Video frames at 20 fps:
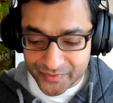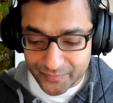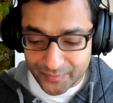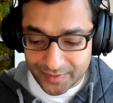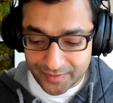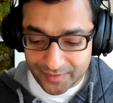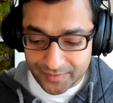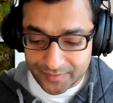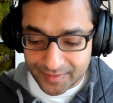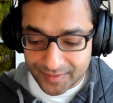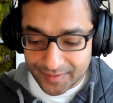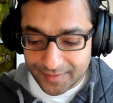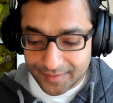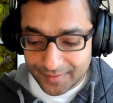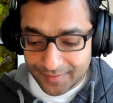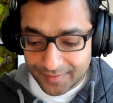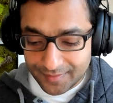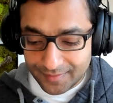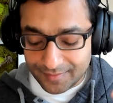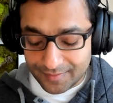were,
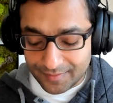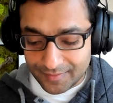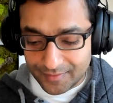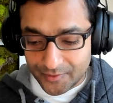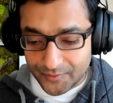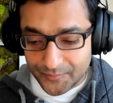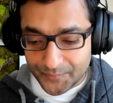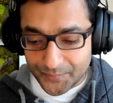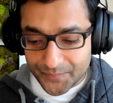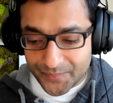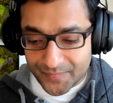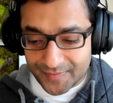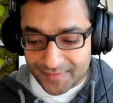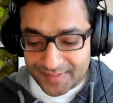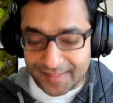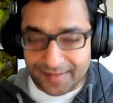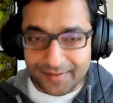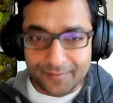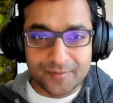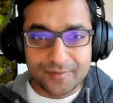um,
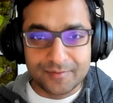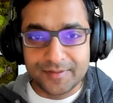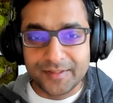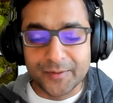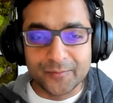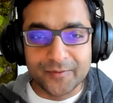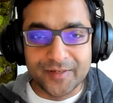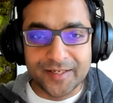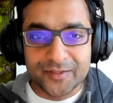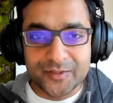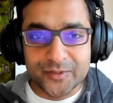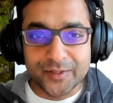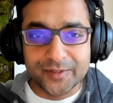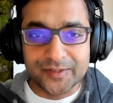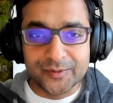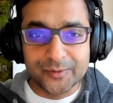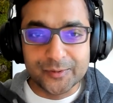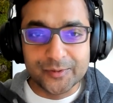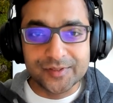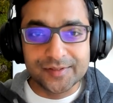say, you know, when I
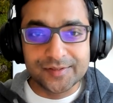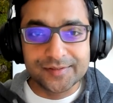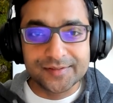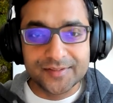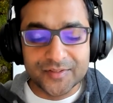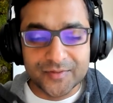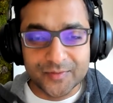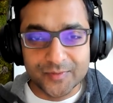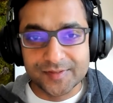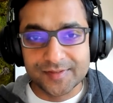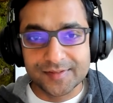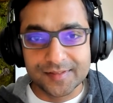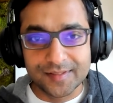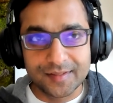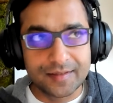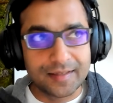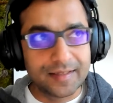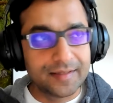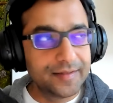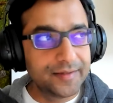joined Google, this was,
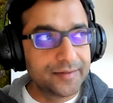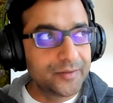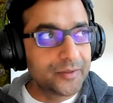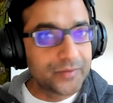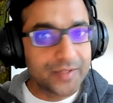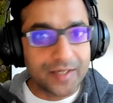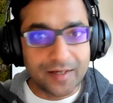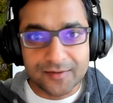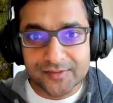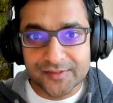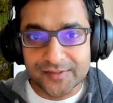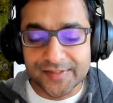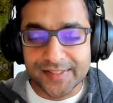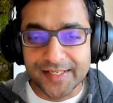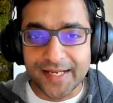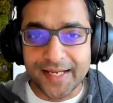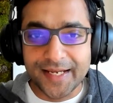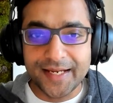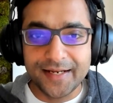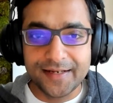uh, I think,
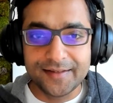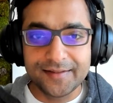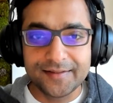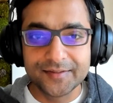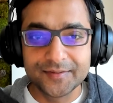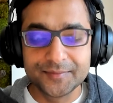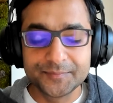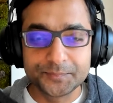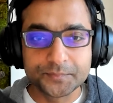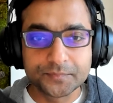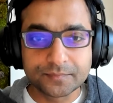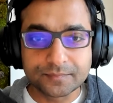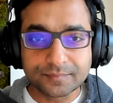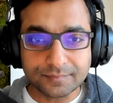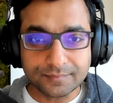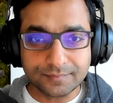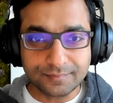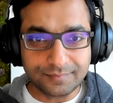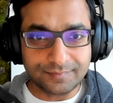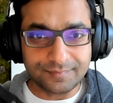2008.
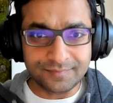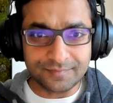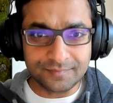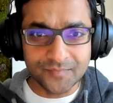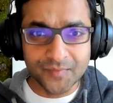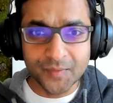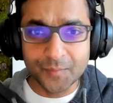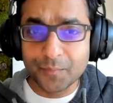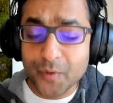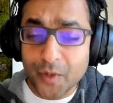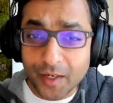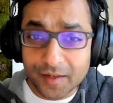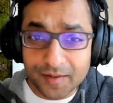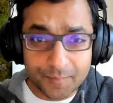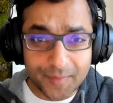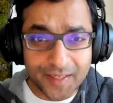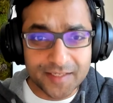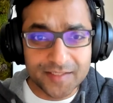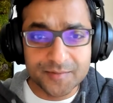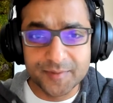Product
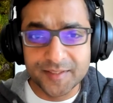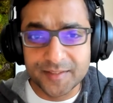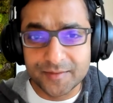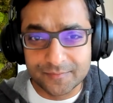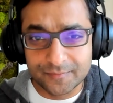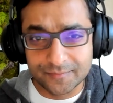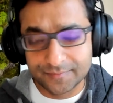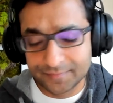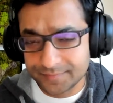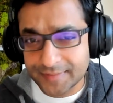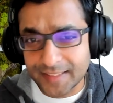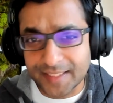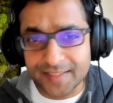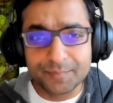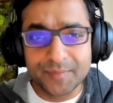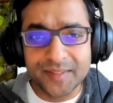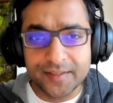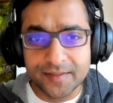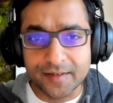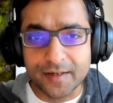management
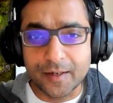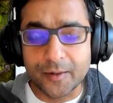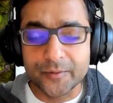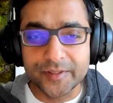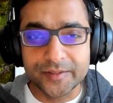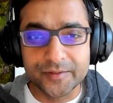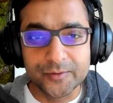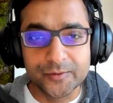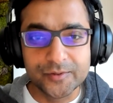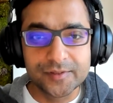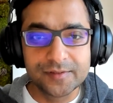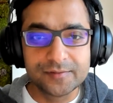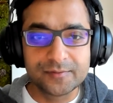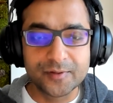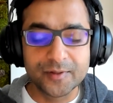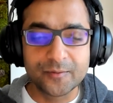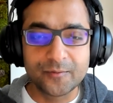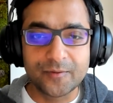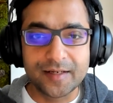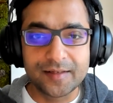had been around at Google
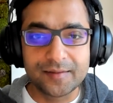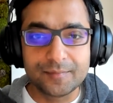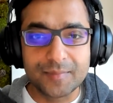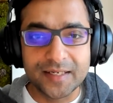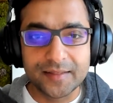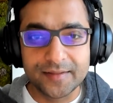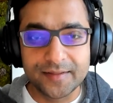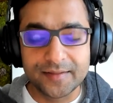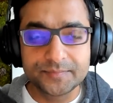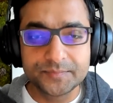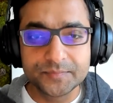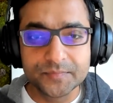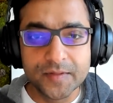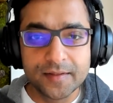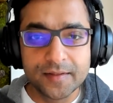for a while by then.